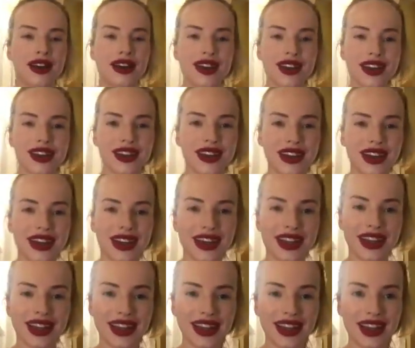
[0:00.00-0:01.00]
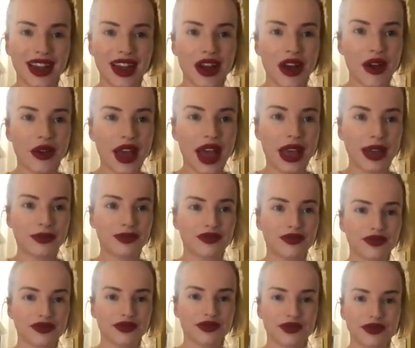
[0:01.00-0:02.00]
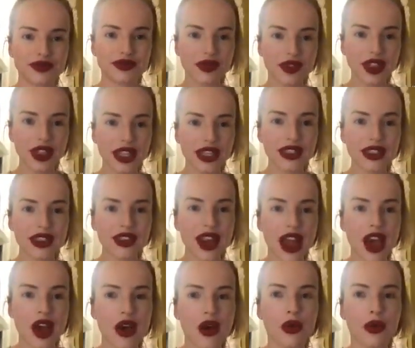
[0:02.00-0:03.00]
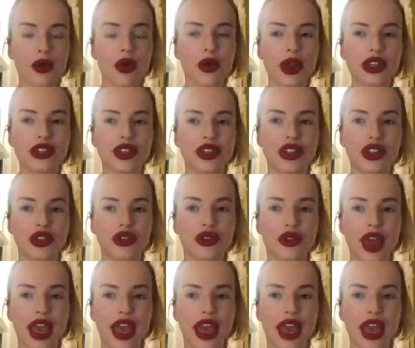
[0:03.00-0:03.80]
Good. Okay. So now we're going to do